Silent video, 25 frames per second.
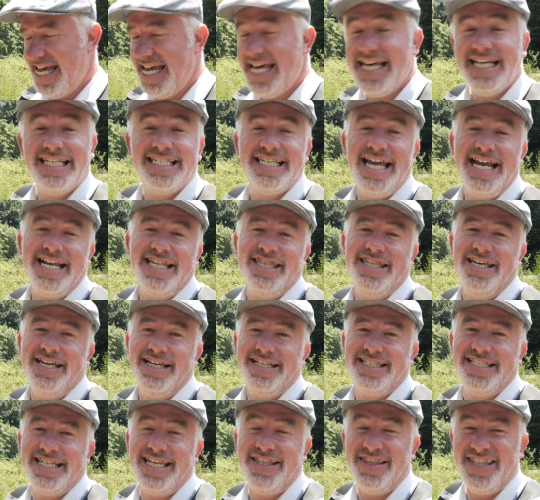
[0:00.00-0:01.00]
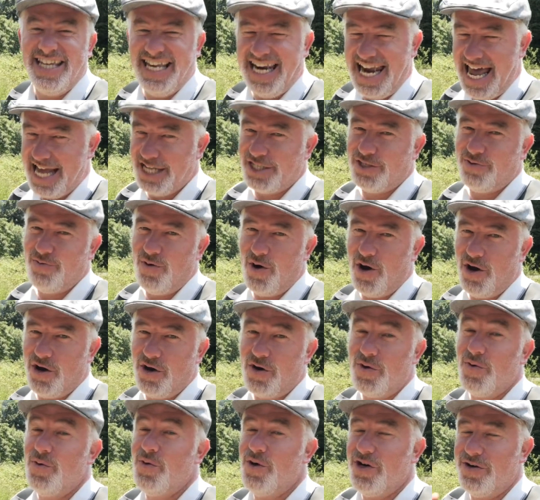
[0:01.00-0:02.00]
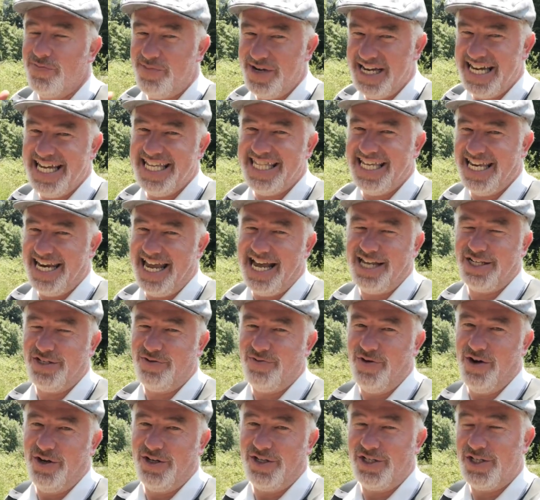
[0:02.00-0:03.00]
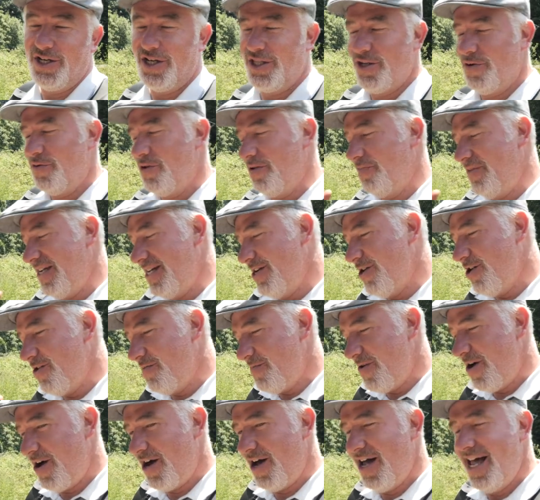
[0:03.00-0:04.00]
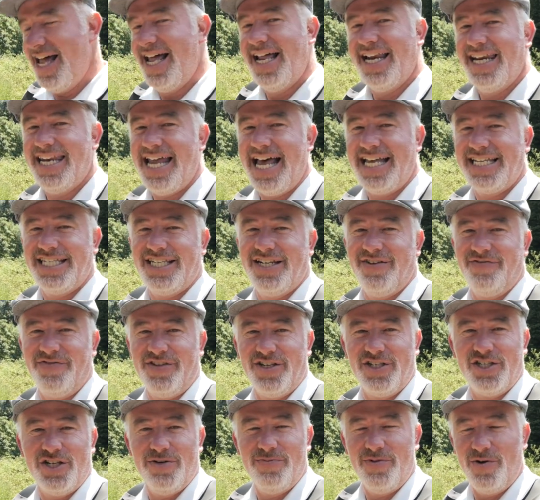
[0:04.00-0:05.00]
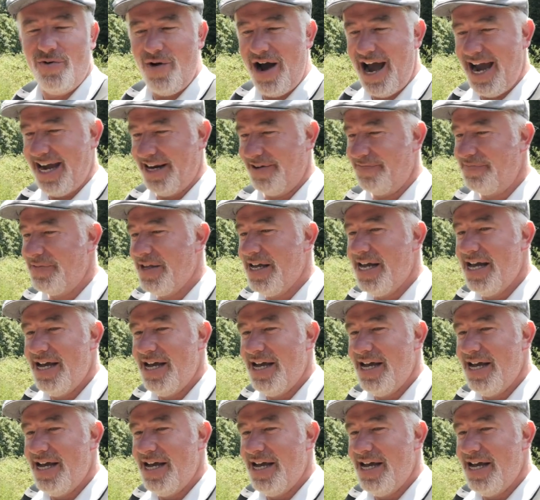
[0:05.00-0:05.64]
he said that the last one would be the last one, so there will be no more Last of the Summer Wine.